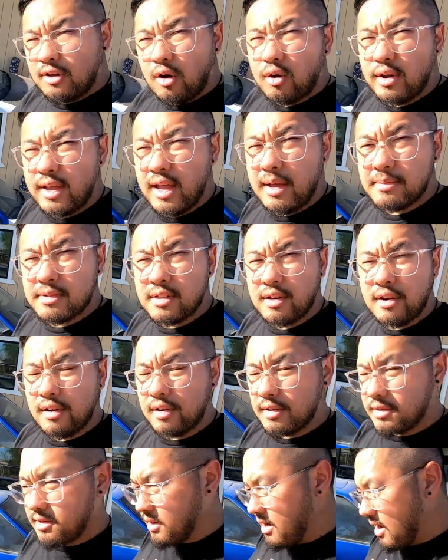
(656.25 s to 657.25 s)
OEM
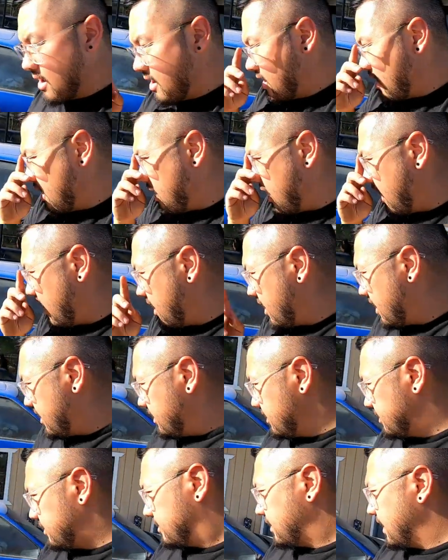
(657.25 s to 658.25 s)
skirts,
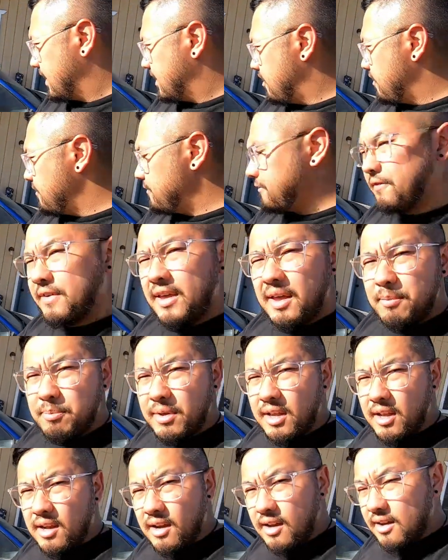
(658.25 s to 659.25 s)
and they don't fit
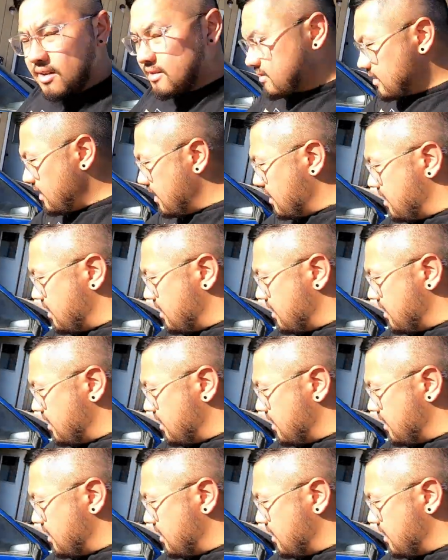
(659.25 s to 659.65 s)
because